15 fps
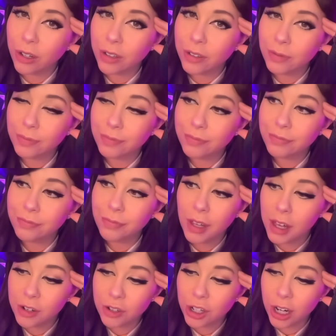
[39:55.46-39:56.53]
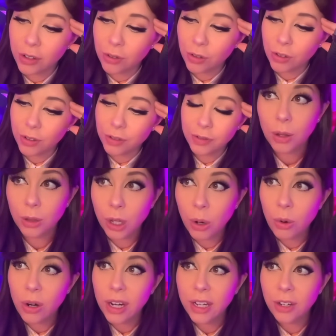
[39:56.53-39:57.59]
Just be nice, holy shit.
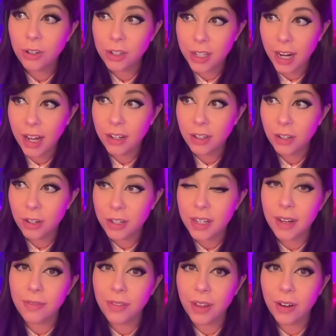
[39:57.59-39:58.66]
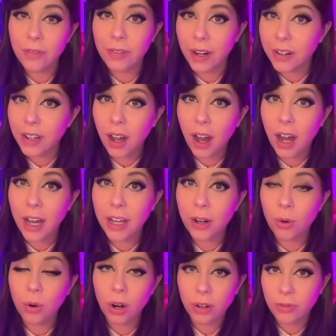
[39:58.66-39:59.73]
Lowering your standards if they're very high
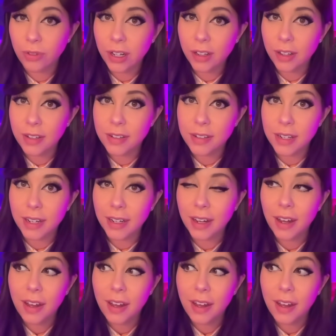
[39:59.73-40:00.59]
or unrealistic